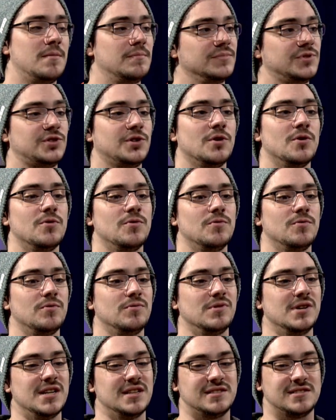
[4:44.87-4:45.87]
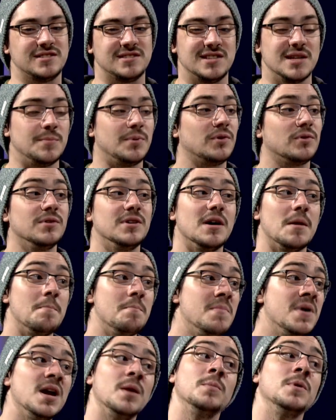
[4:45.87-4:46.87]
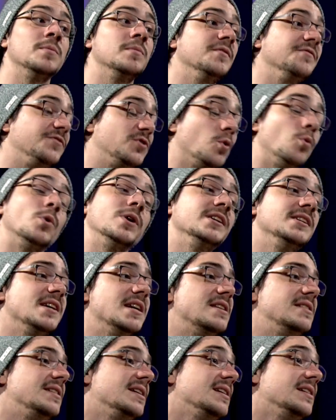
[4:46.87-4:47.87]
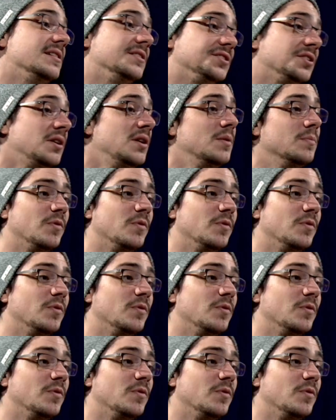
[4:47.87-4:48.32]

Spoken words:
So it's typically a minimum of 28 days